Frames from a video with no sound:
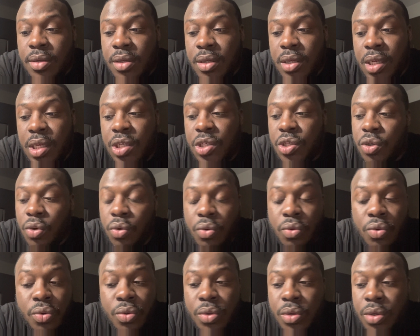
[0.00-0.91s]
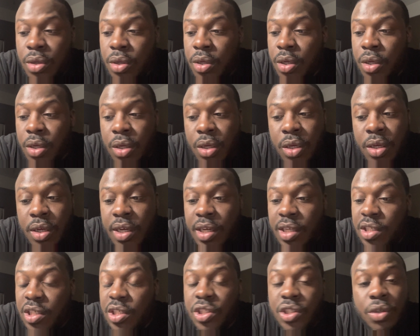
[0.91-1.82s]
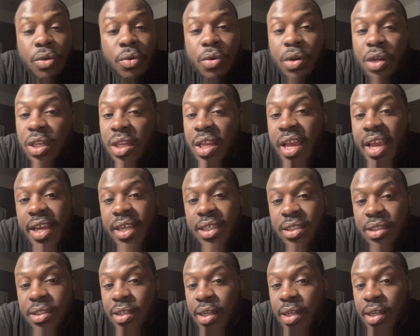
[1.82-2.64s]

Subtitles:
just showed class.